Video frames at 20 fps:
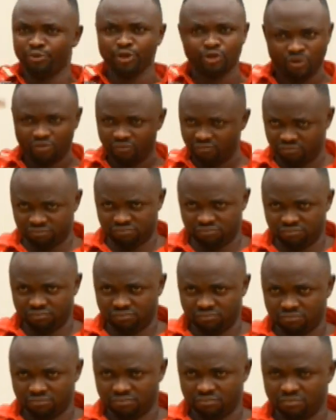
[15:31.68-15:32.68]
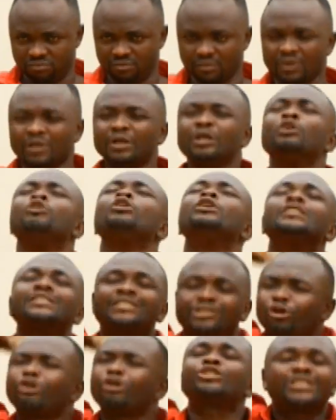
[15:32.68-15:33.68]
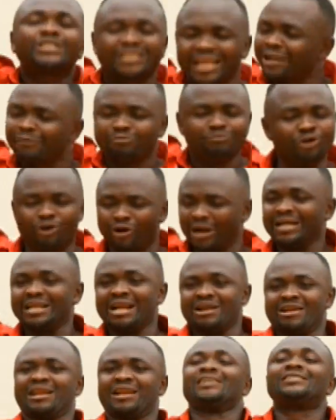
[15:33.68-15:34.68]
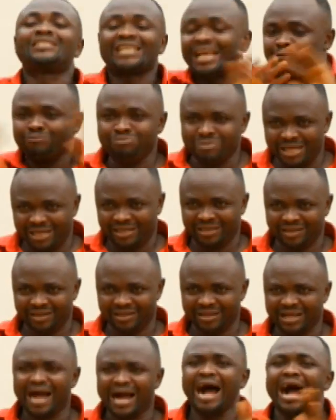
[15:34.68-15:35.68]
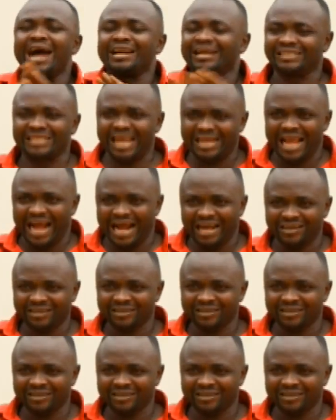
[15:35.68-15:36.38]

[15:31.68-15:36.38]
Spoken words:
Biko. Just sack me, okay? No, sack me. I retire.